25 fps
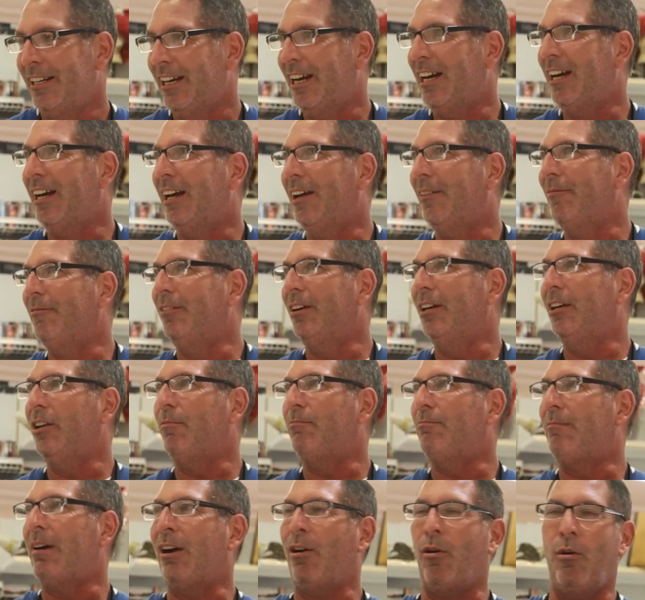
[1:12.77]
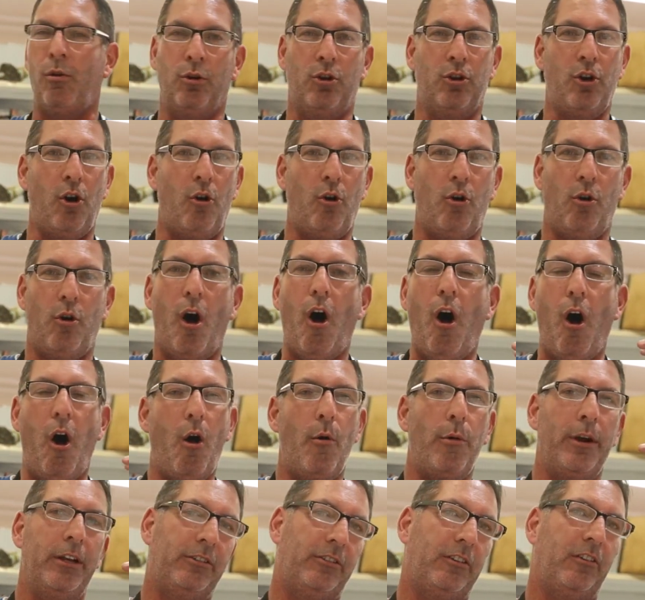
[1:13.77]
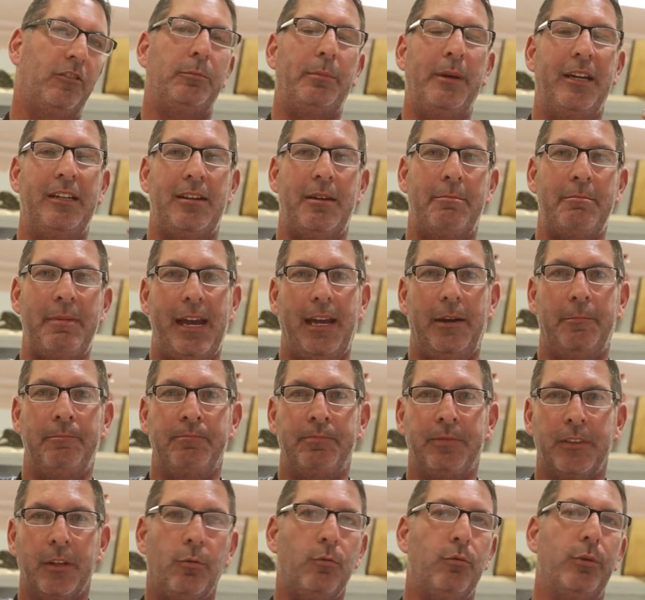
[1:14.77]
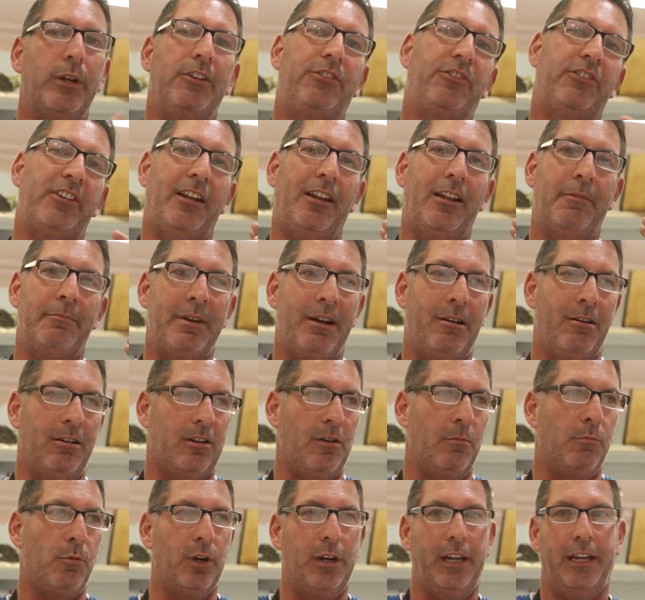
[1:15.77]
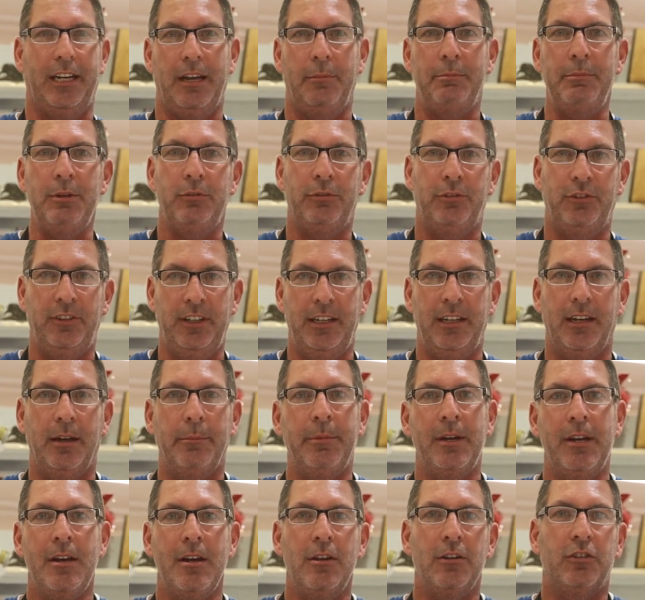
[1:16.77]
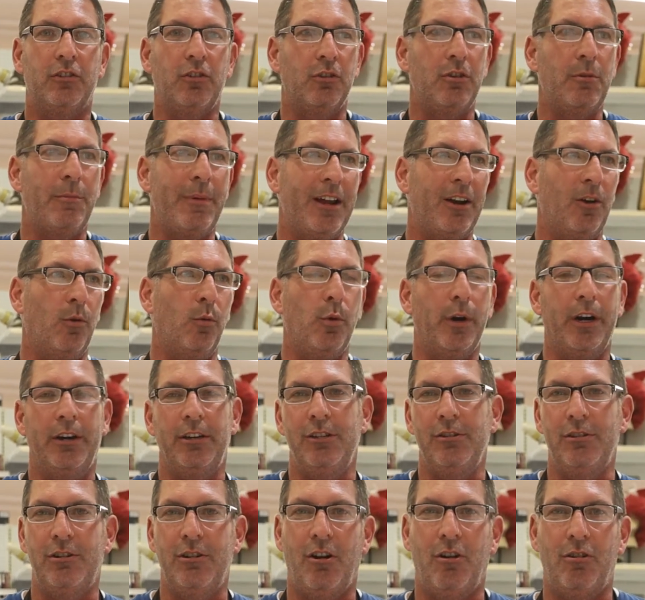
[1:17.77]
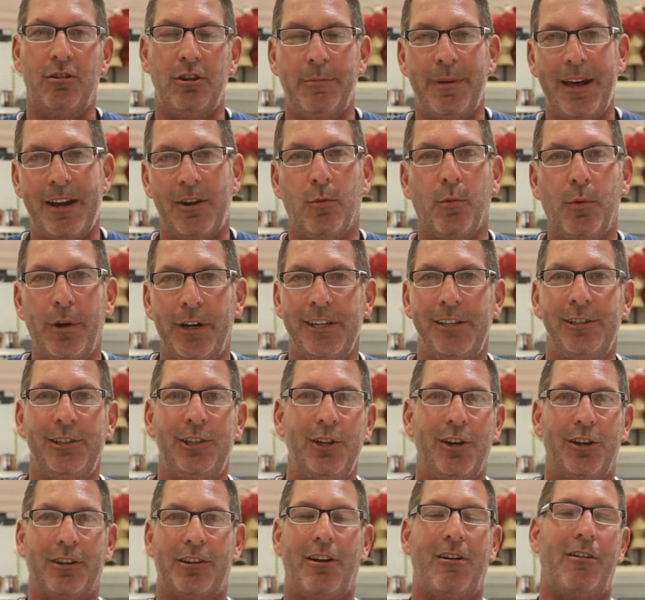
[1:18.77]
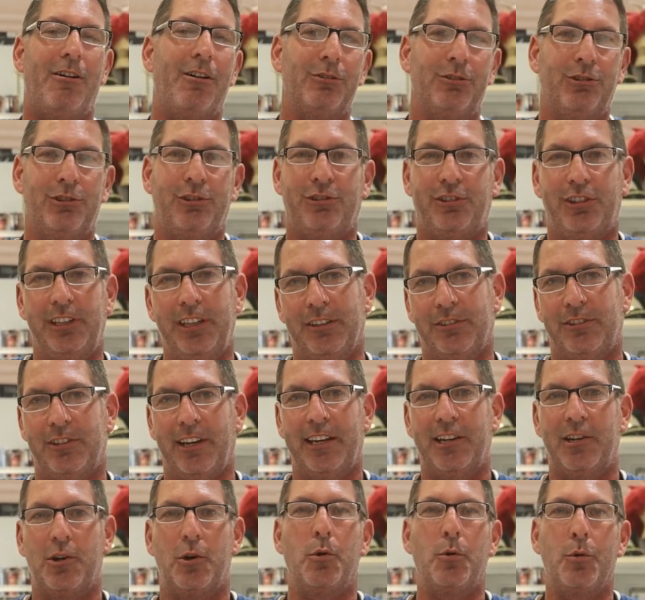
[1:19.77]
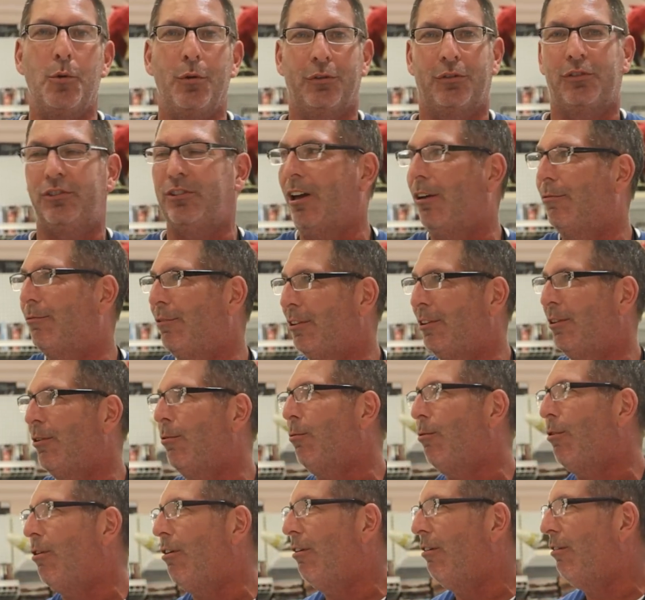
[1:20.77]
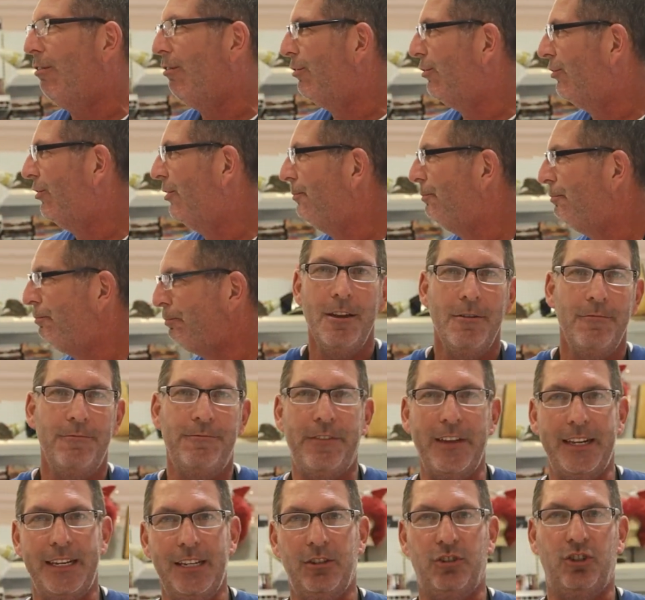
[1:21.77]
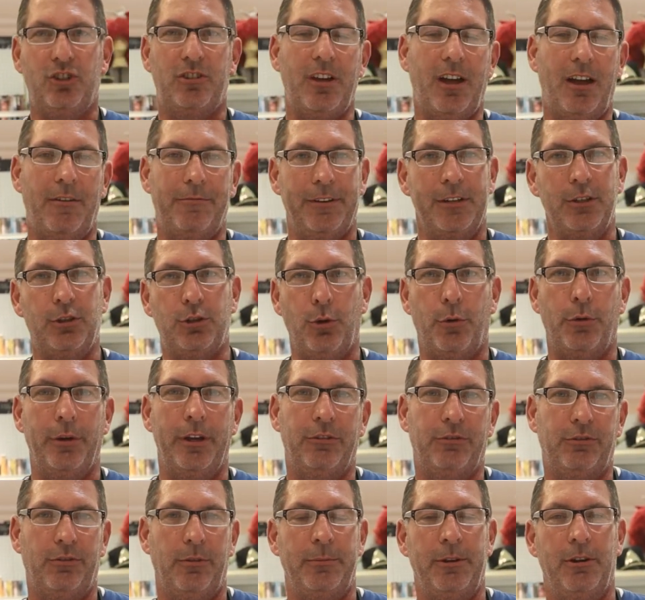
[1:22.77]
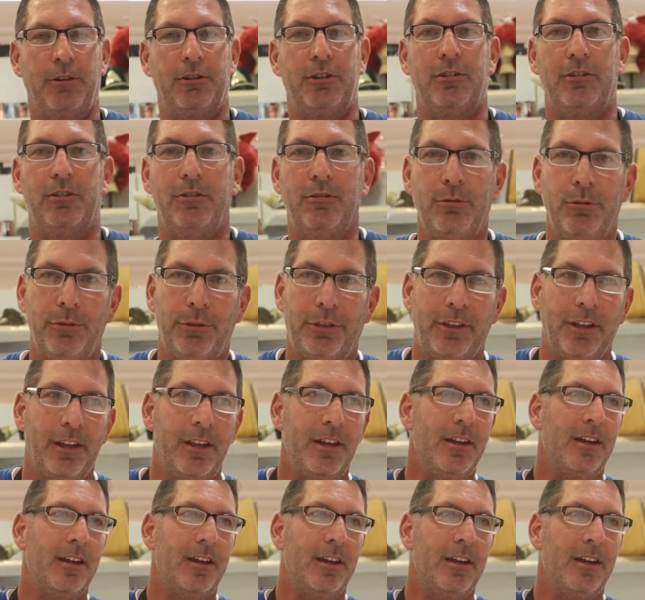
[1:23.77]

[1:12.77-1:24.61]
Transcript: Um, my whole goal always has been to make Resale America more like a museum. So no matter where you go, no matter where you look, all you see is like cool stuff on the walls and vintage stuff and toys from your youth.